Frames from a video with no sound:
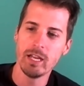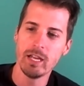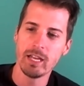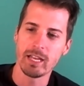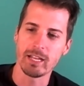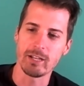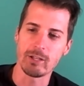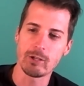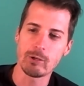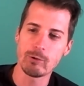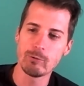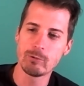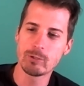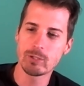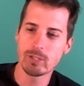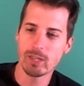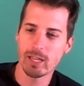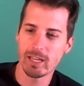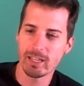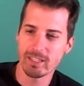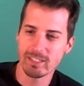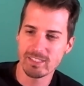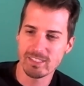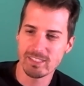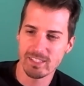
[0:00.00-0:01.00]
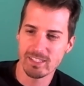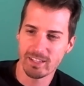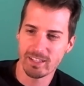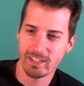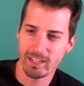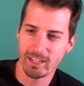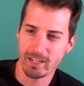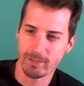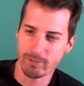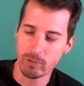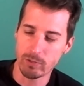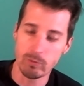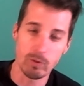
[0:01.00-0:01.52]
And huge thanks,
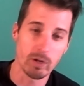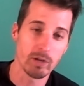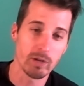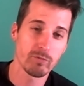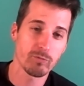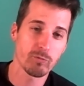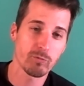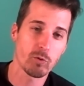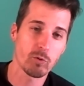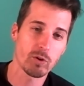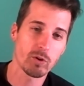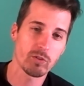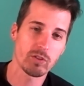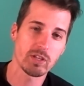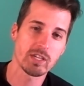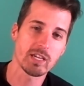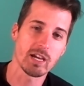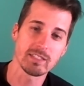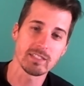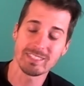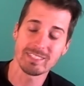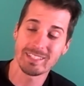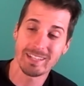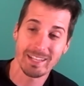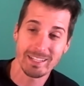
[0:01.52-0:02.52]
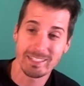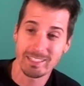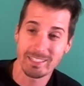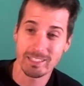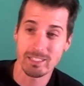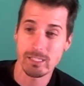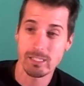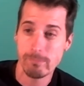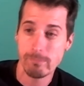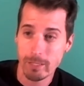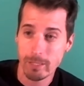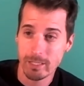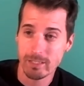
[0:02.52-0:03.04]
everyone, for the content
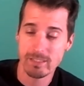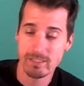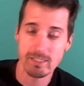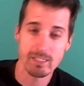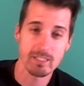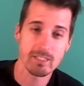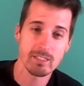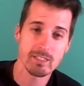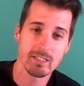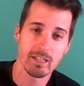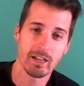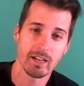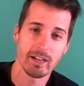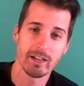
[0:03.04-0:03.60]
ideas, because this